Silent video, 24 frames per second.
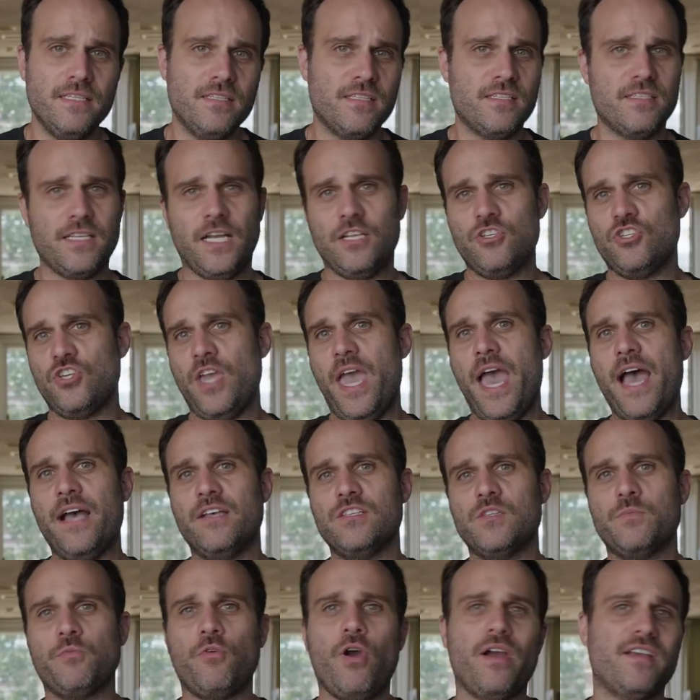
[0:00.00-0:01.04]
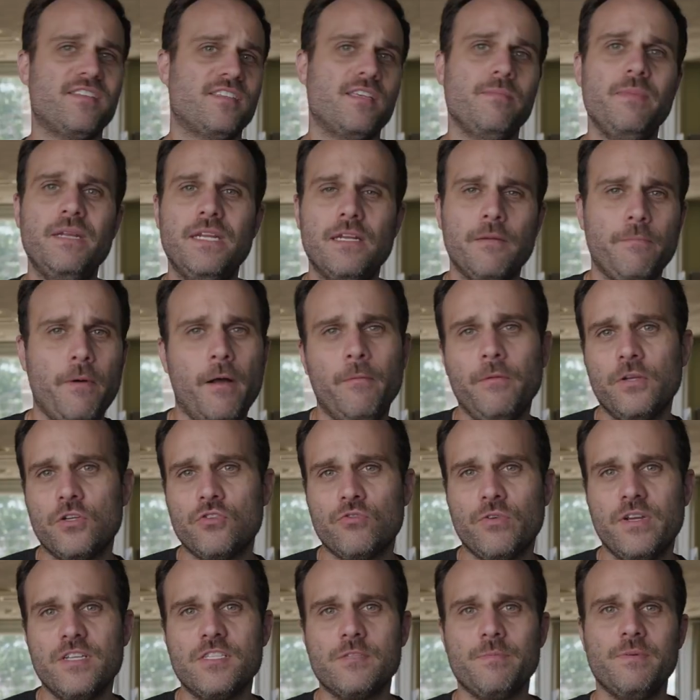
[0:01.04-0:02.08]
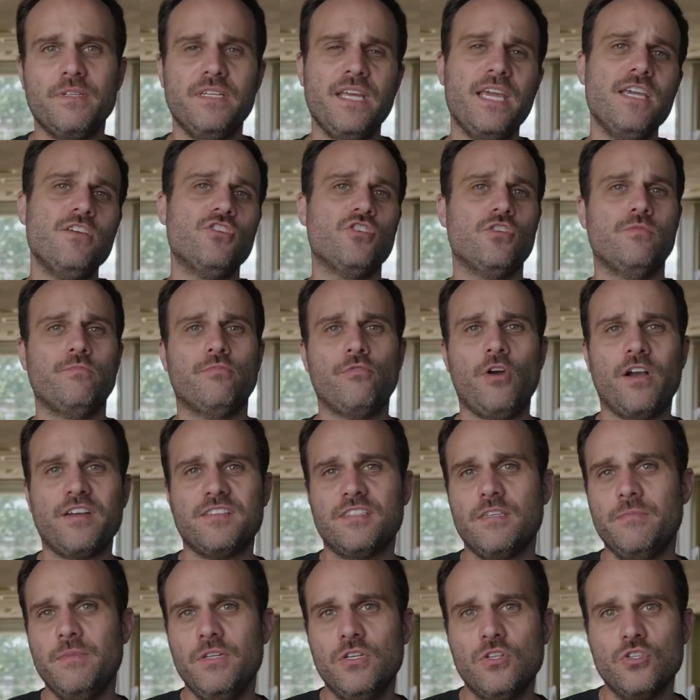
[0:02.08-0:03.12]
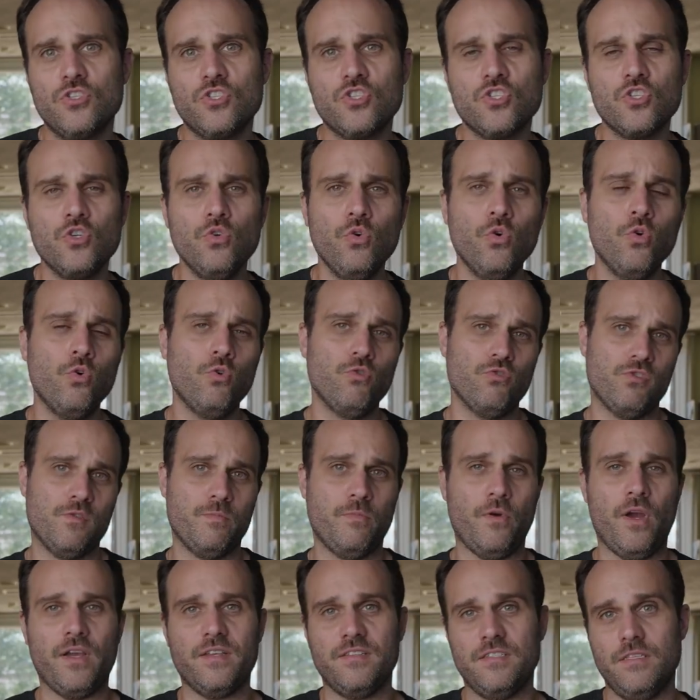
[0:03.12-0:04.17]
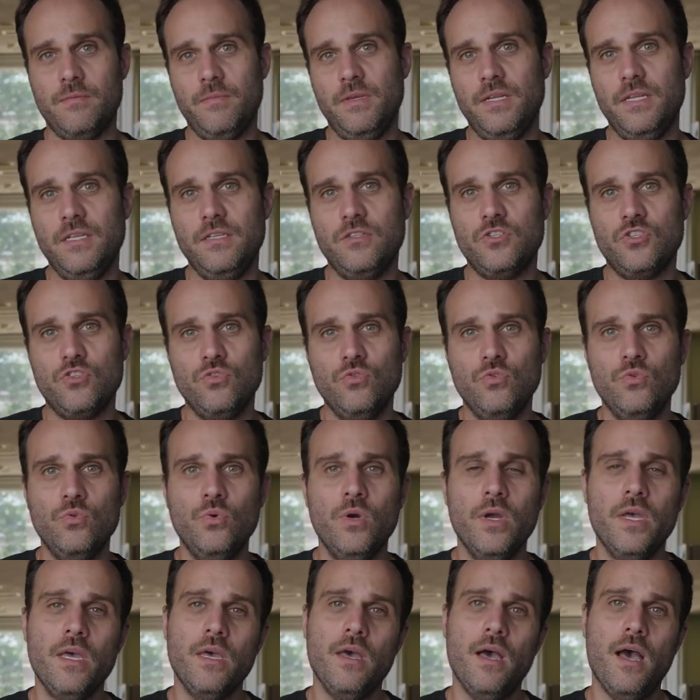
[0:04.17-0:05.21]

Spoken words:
such as proximity to public transportation, proximity to schools, proximity to